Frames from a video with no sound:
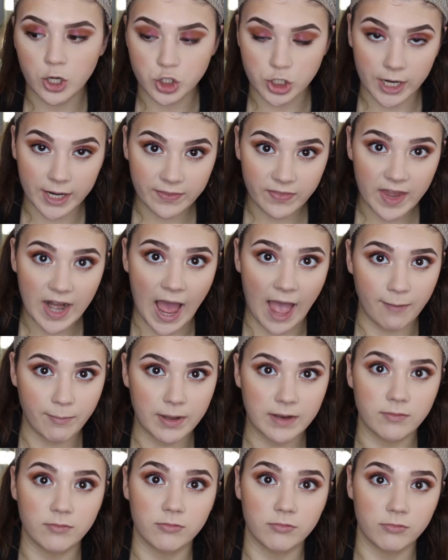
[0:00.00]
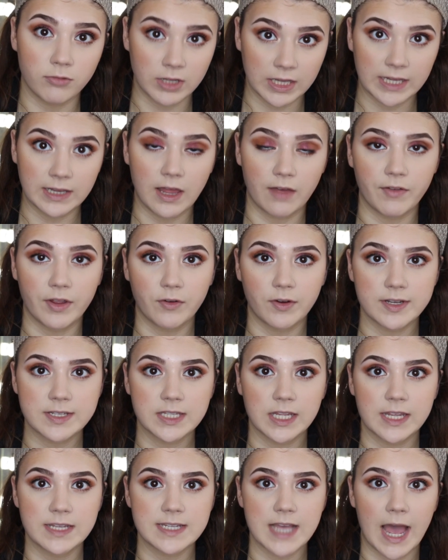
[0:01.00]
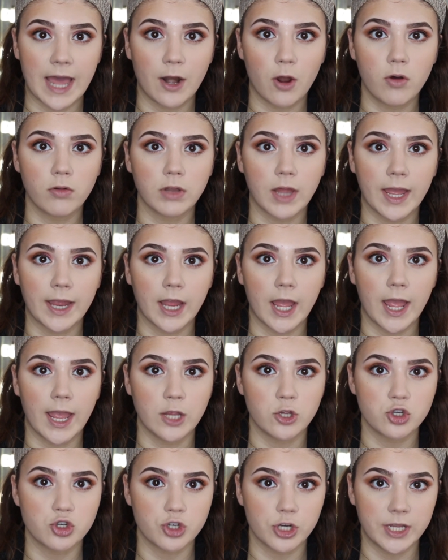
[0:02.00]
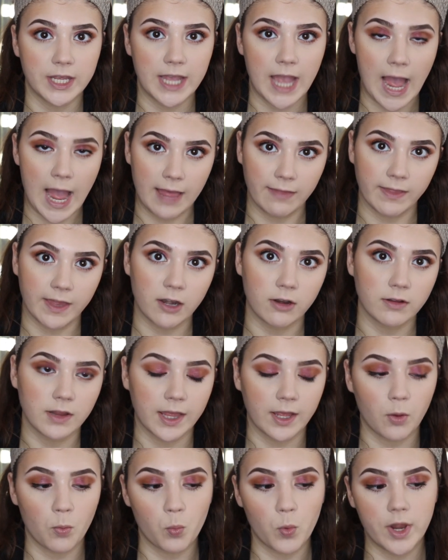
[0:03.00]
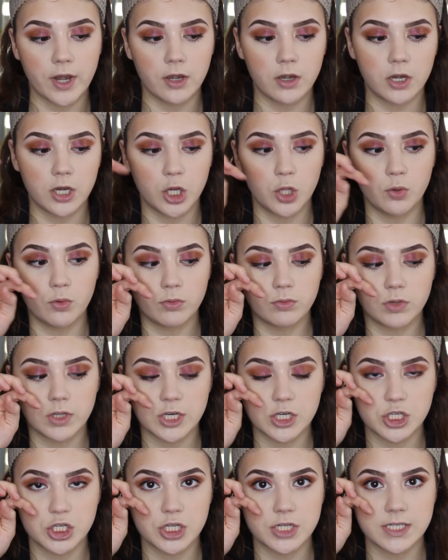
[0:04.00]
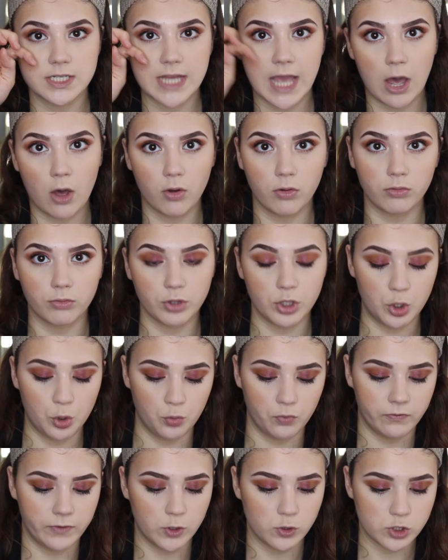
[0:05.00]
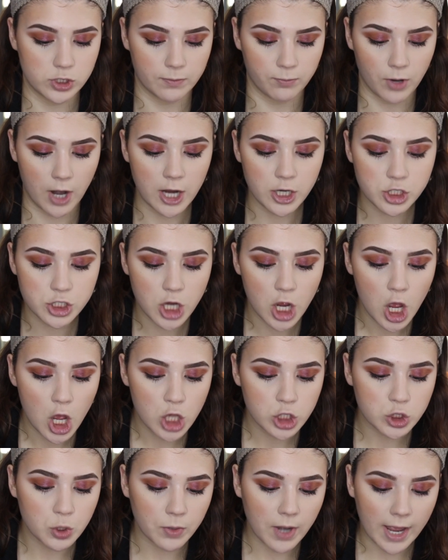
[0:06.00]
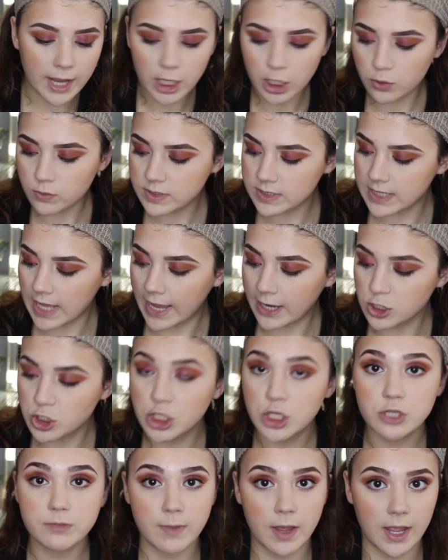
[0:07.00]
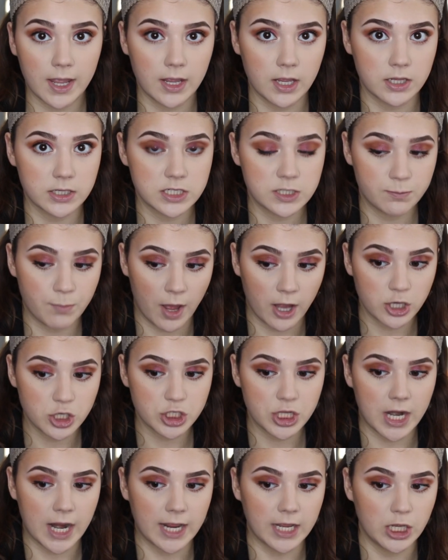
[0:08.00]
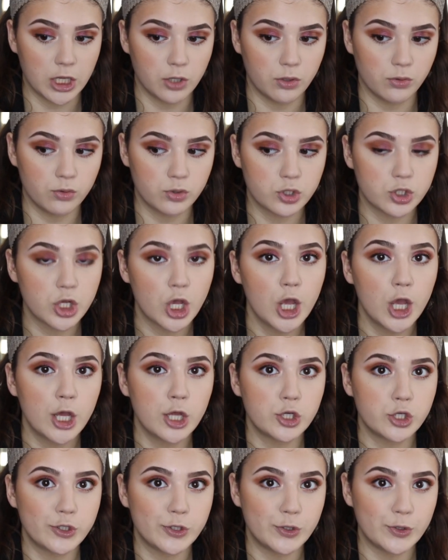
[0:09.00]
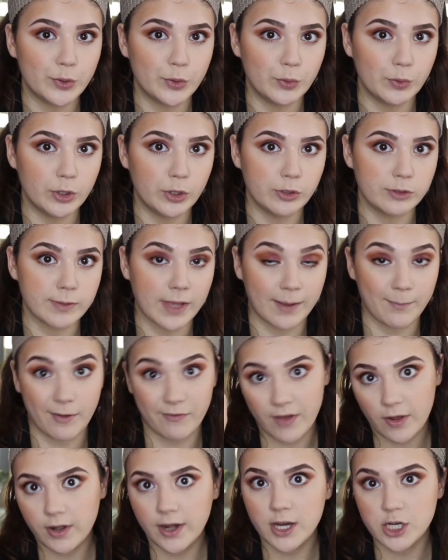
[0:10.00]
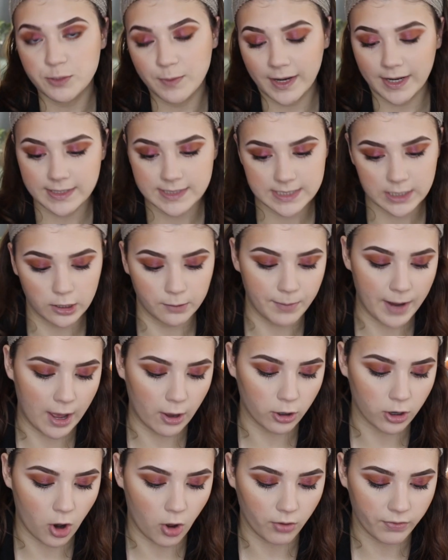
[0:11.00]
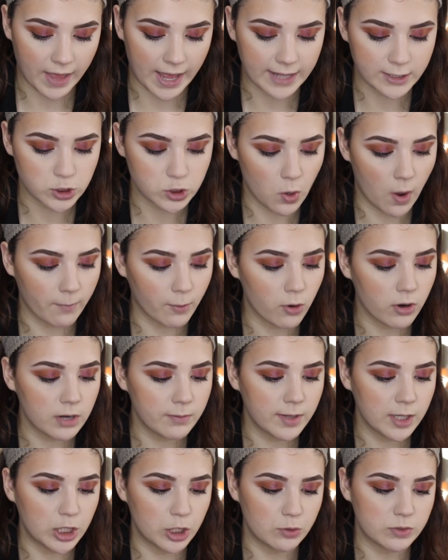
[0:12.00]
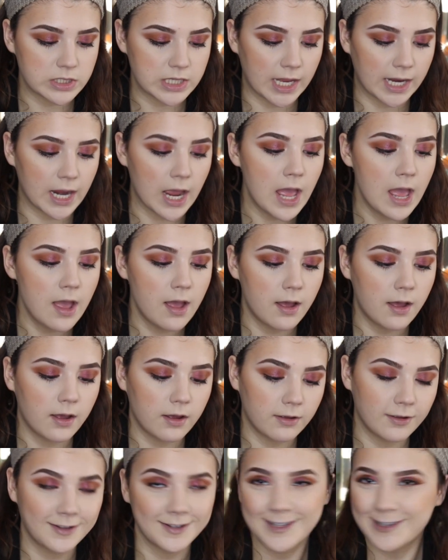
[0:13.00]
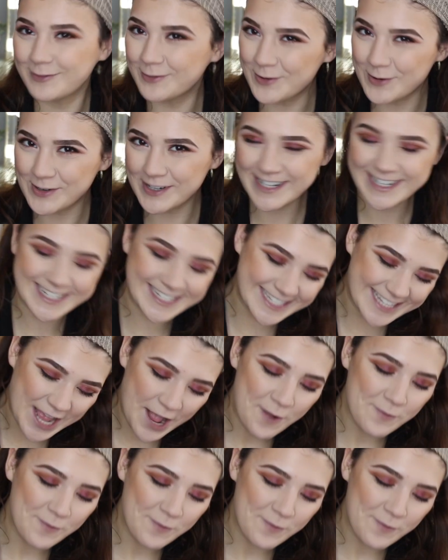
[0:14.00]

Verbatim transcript: A trick that I've been really loving recently is I don't like a streaky highlighter like when you can just tell you've used a brush. So what I use is I actually use my sponge that I used to use like my foundation, my concealer, powder, all that. So I'm going to be using, of course,